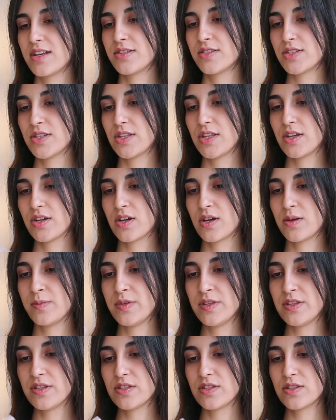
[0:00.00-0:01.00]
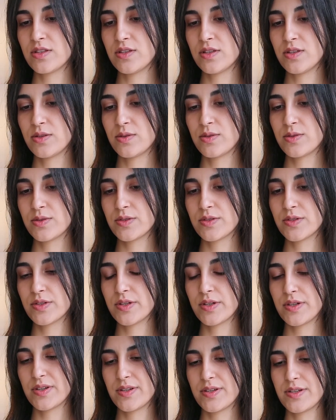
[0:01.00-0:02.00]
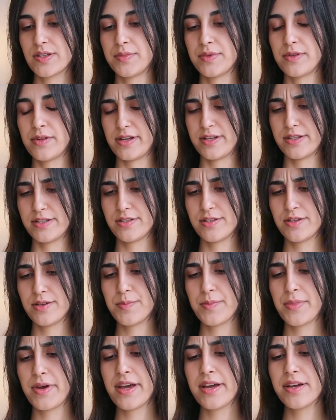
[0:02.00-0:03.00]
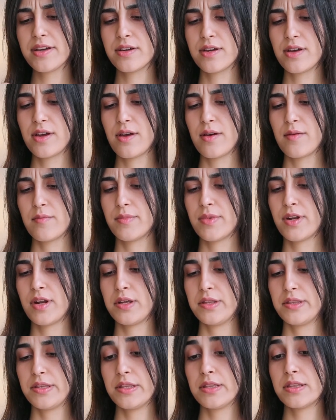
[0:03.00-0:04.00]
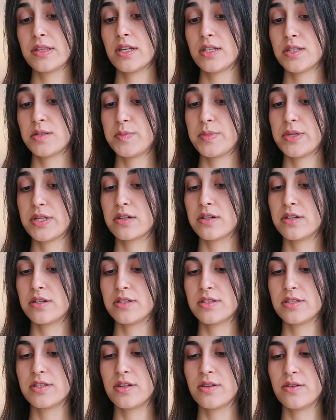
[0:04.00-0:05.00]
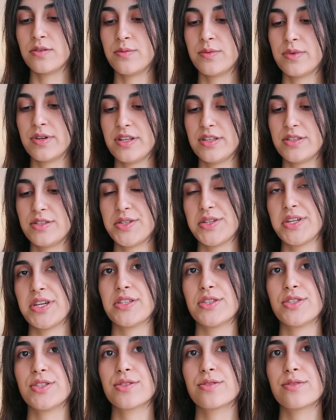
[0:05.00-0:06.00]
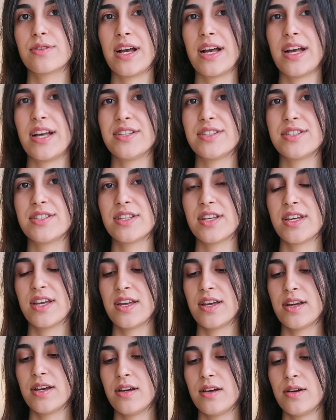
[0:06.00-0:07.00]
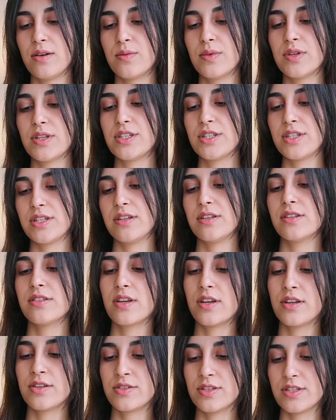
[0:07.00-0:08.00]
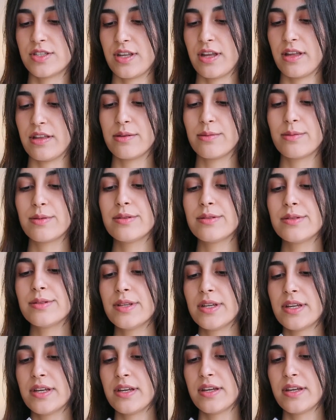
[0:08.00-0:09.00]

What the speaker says: So they come in this little plastic bag, but I think that's because they don't want it to get scratched, which is understandable.